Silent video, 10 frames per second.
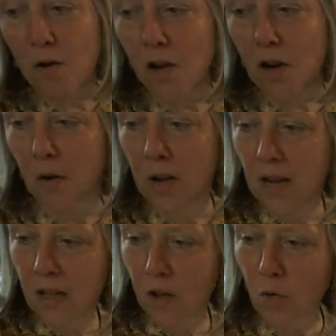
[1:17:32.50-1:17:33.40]
but you know,
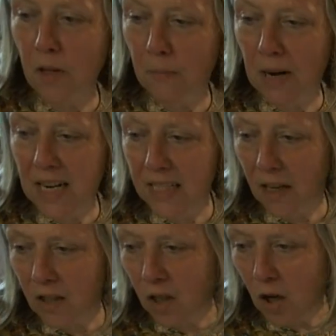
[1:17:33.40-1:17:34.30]
oh, the
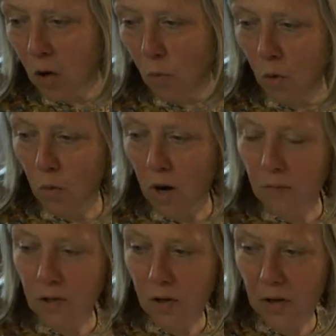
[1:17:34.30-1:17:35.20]
police asked what I
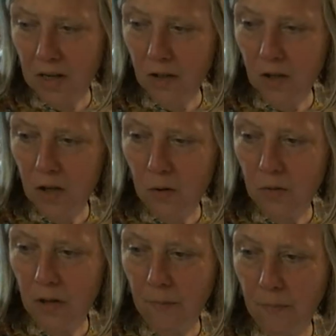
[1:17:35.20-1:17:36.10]
was doing and they told